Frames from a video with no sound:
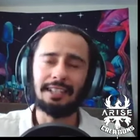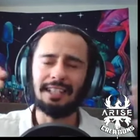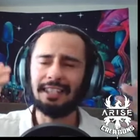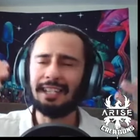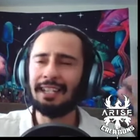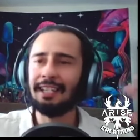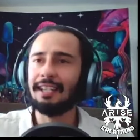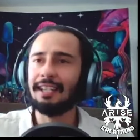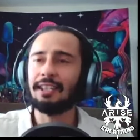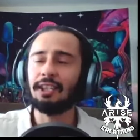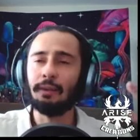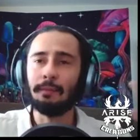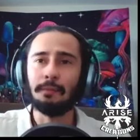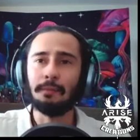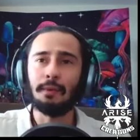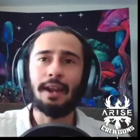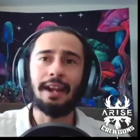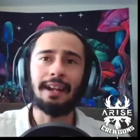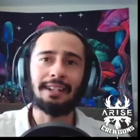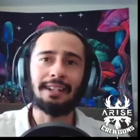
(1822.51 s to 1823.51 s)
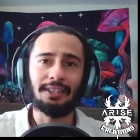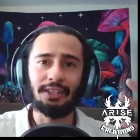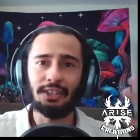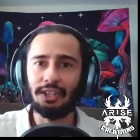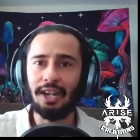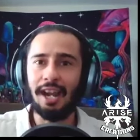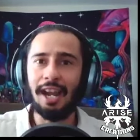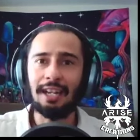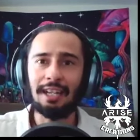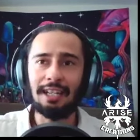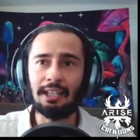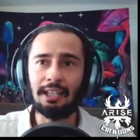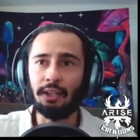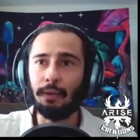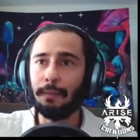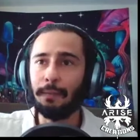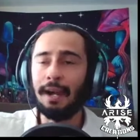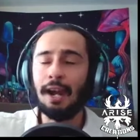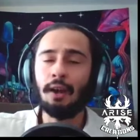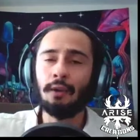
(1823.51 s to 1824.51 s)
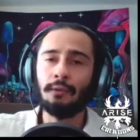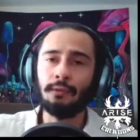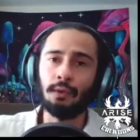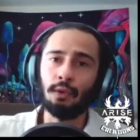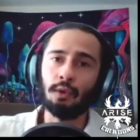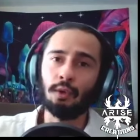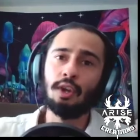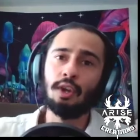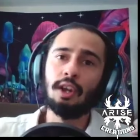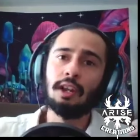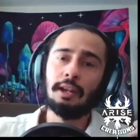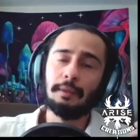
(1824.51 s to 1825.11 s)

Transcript: They think that they're bright and shiny and they're powerful,